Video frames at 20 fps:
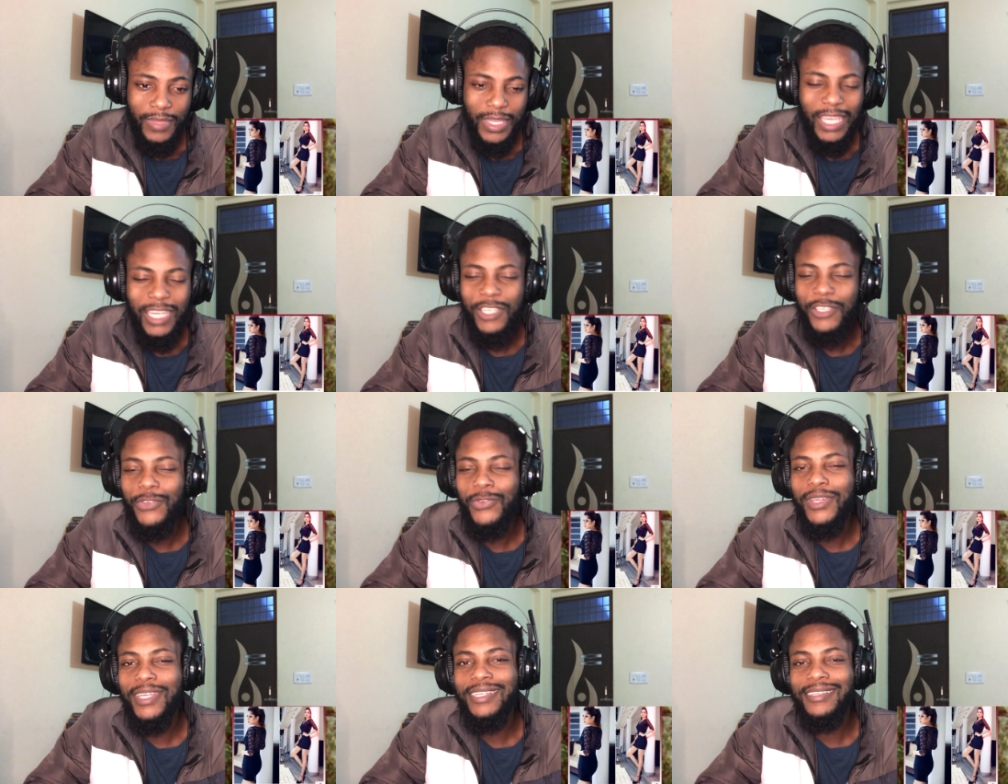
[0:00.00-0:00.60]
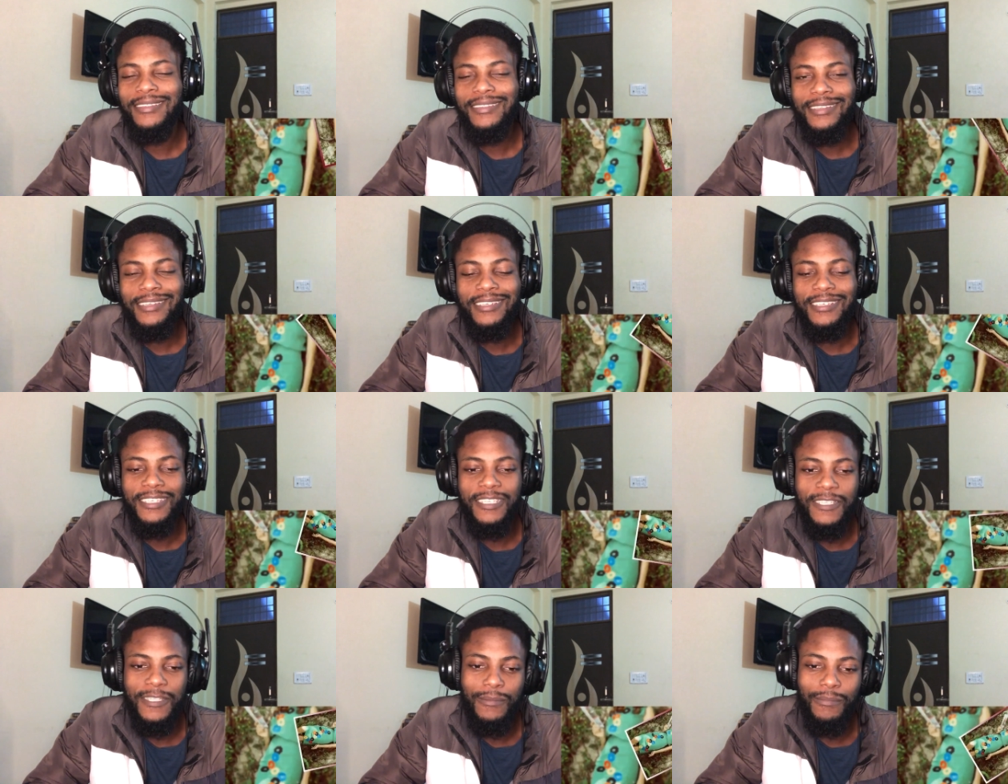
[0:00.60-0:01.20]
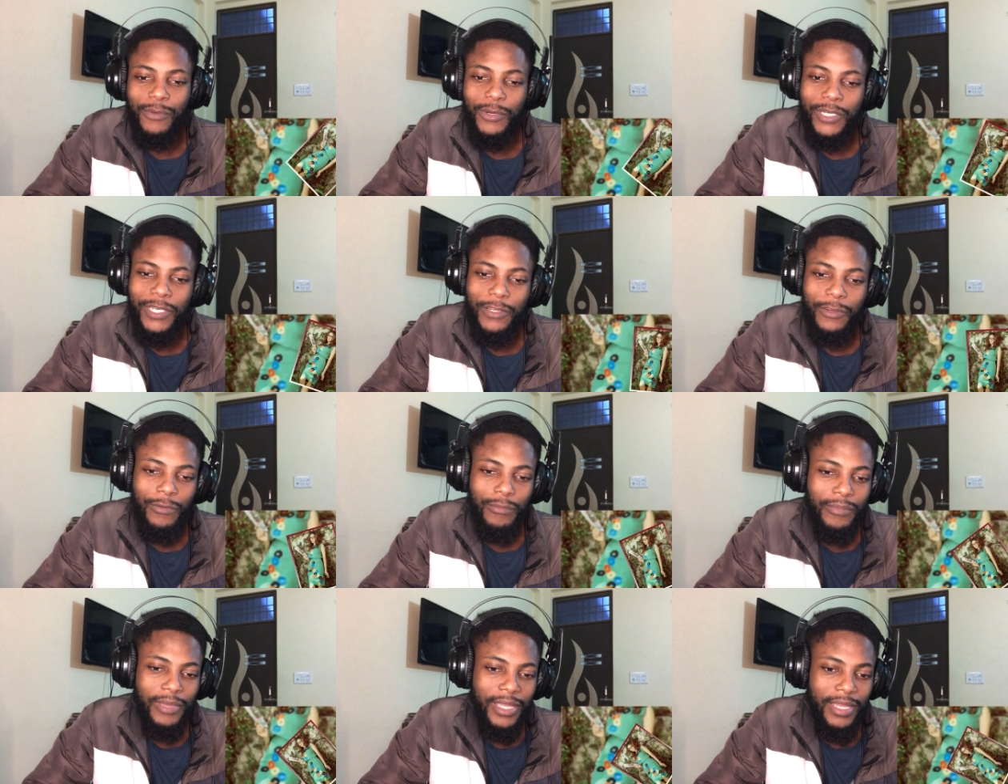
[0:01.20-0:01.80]
and you can see she's a
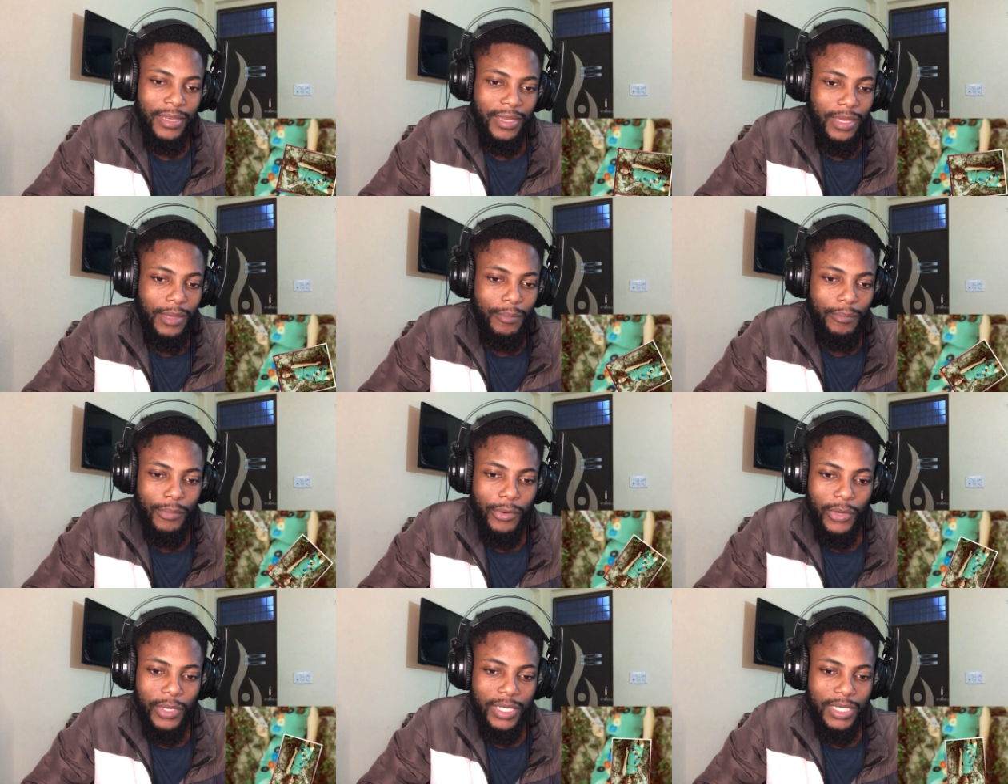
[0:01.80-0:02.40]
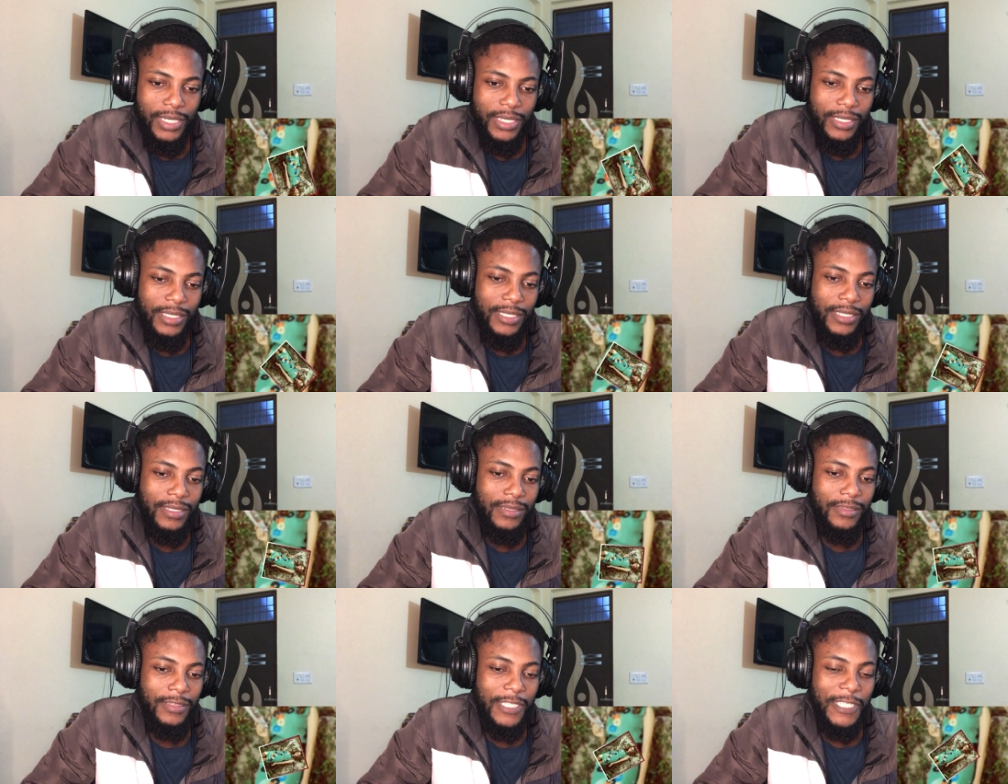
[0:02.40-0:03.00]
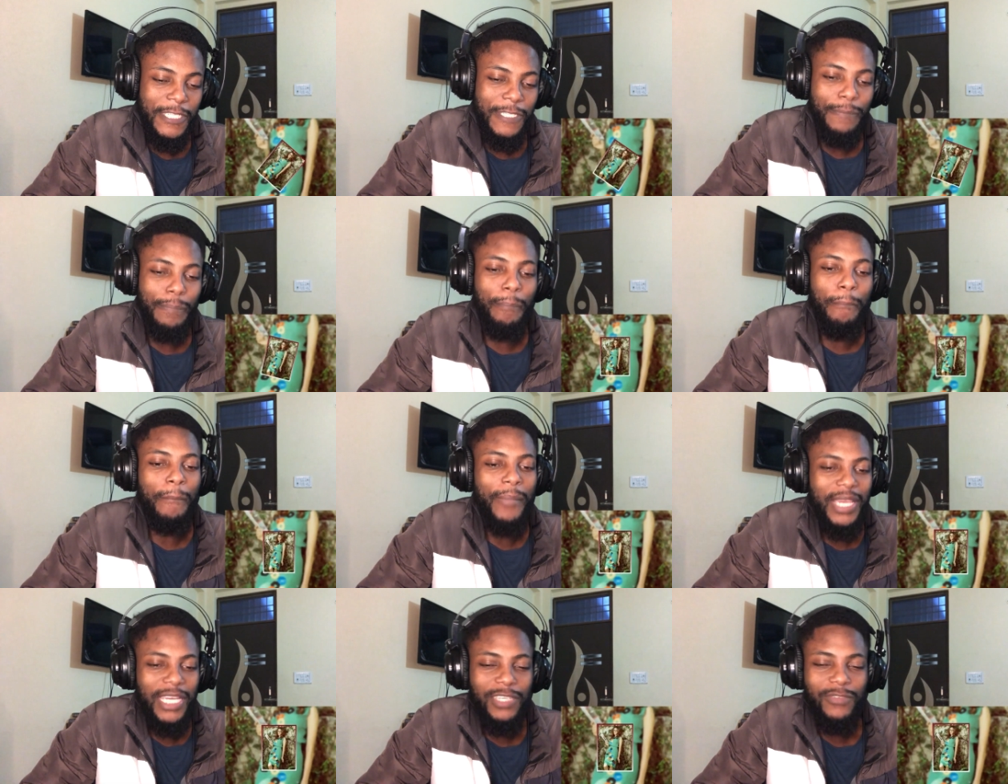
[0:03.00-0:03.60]
model man her body is is
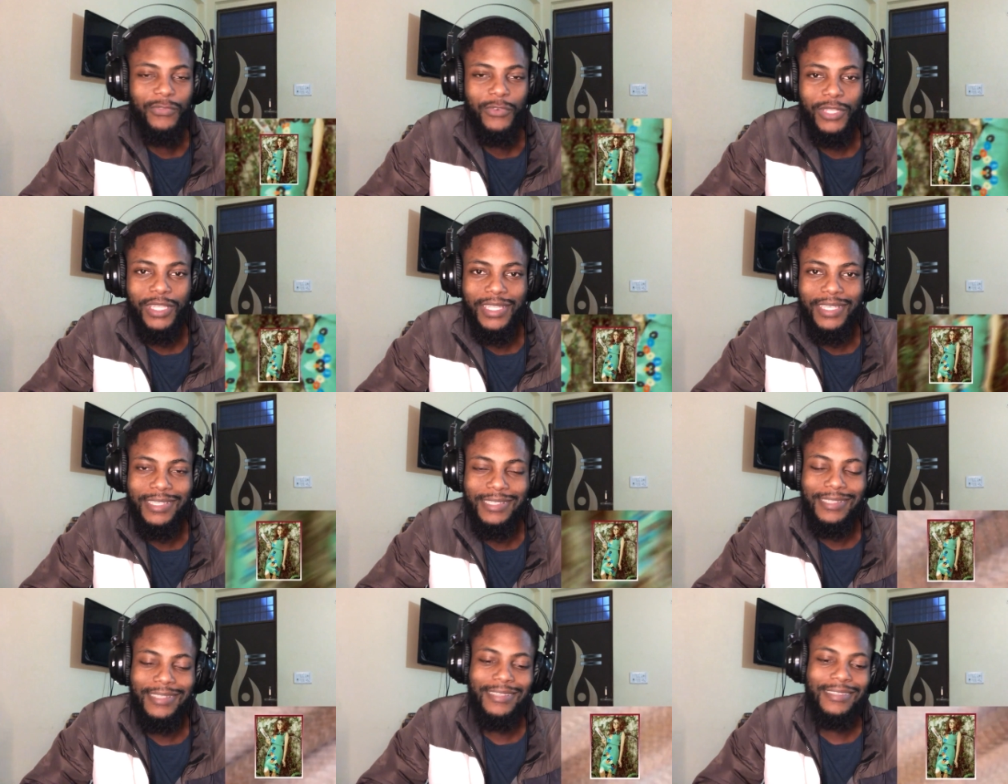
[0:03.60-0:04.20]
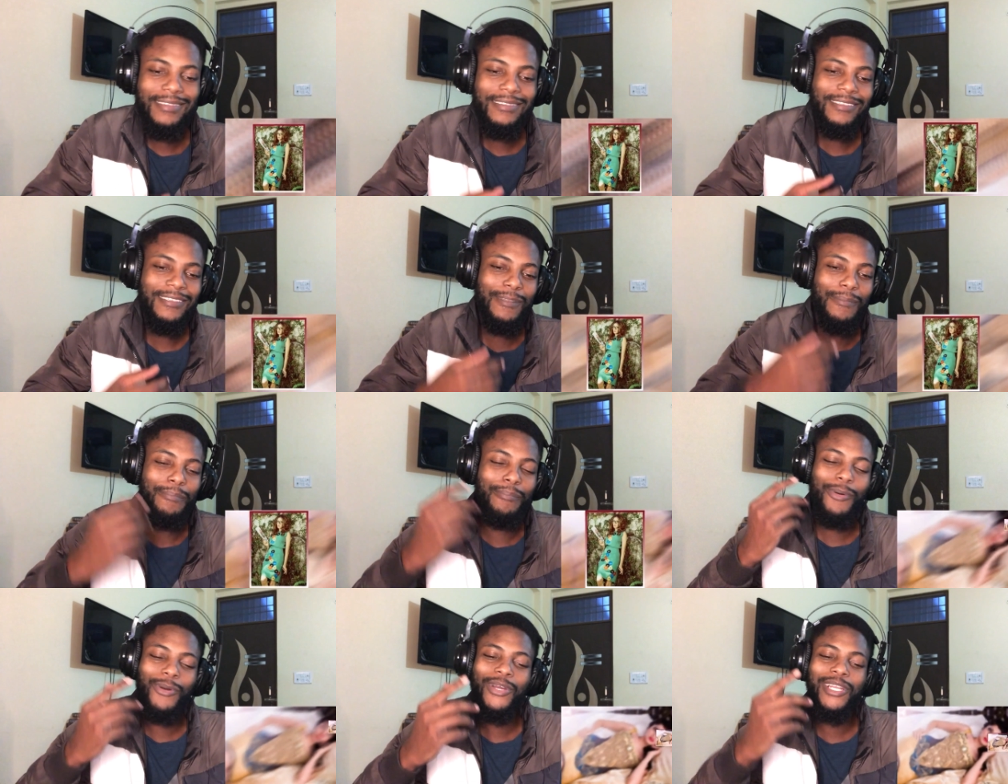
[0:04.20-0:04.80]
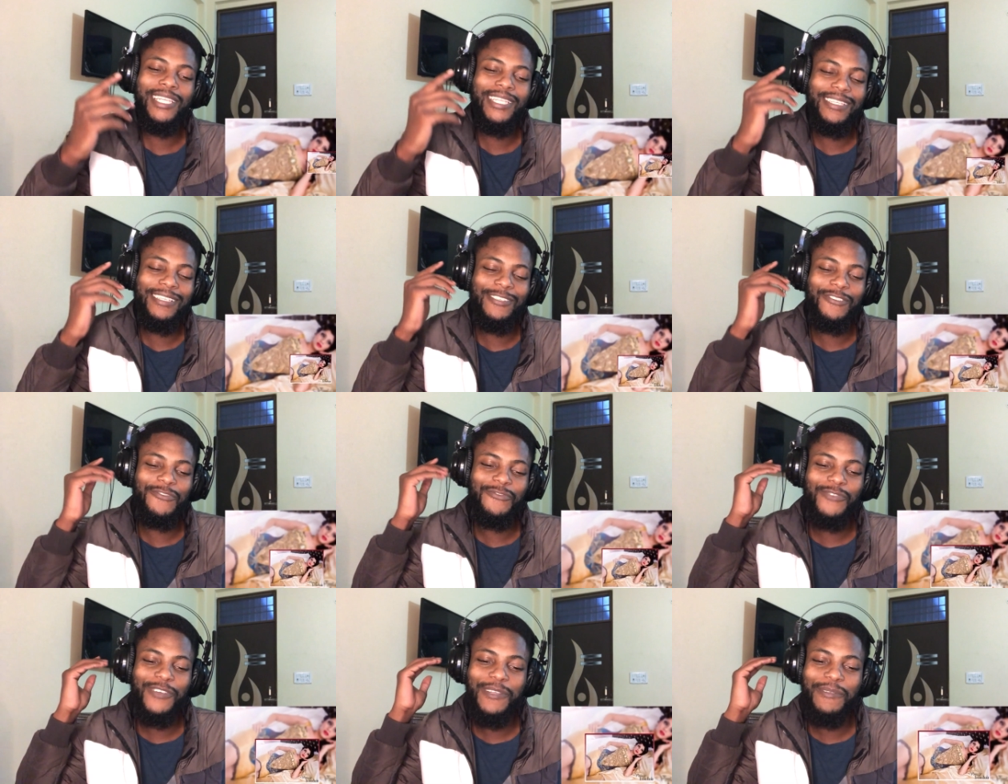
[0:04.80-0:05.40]
made for this the body
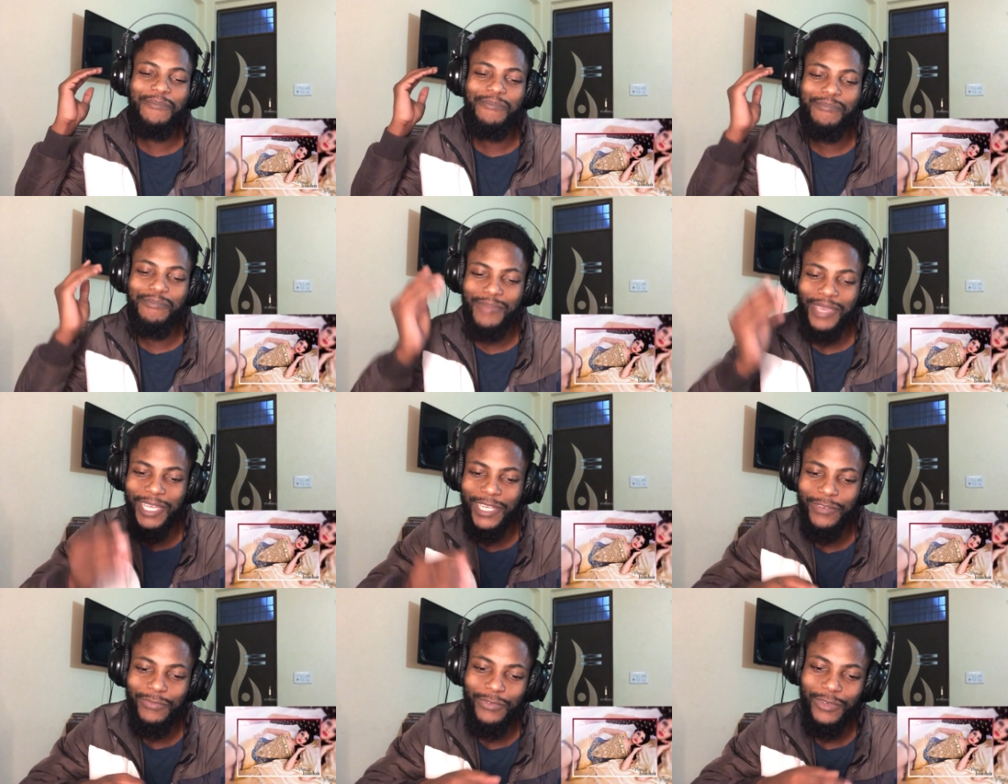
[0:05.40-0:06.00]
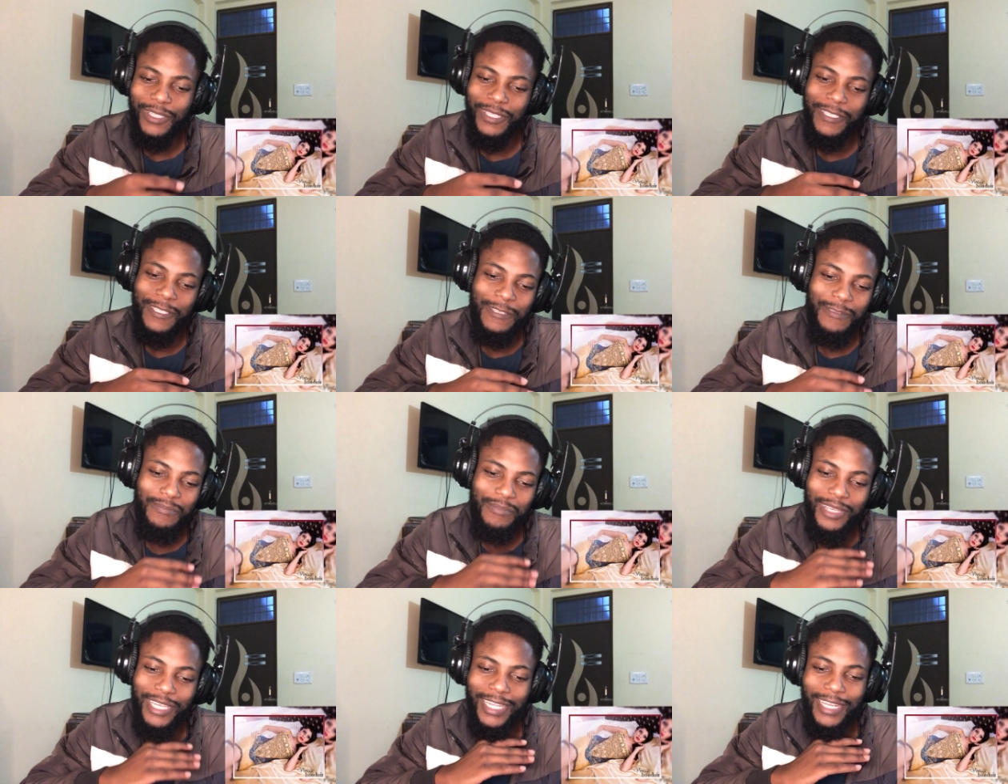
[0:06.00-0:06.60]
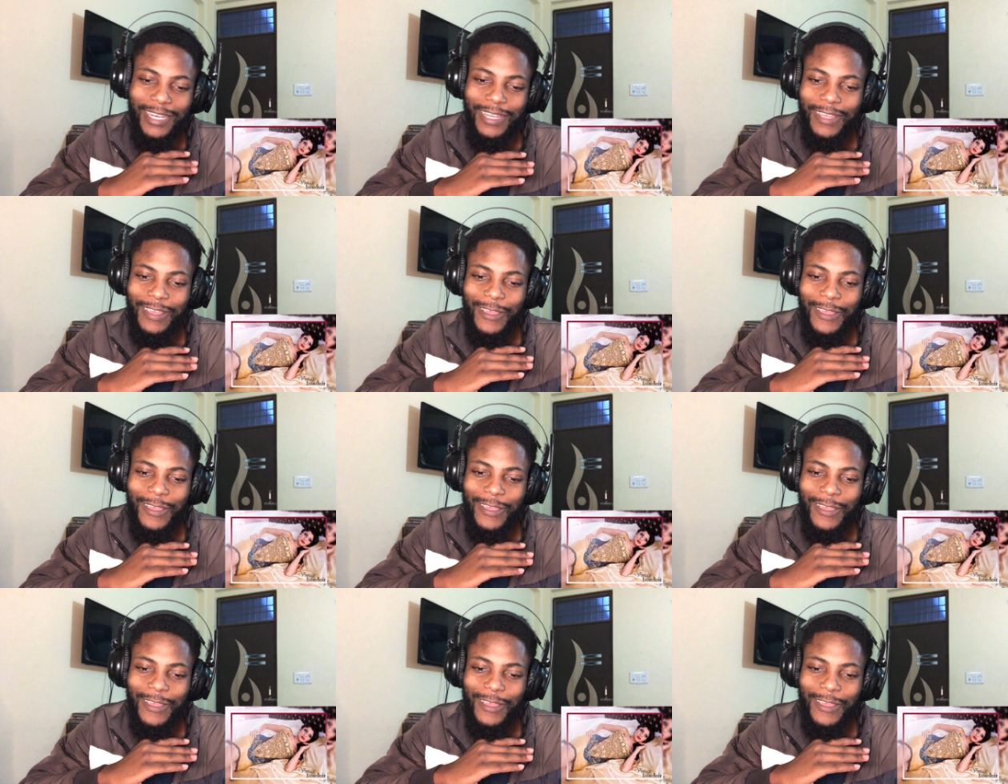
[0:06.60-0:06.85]
is really made for this man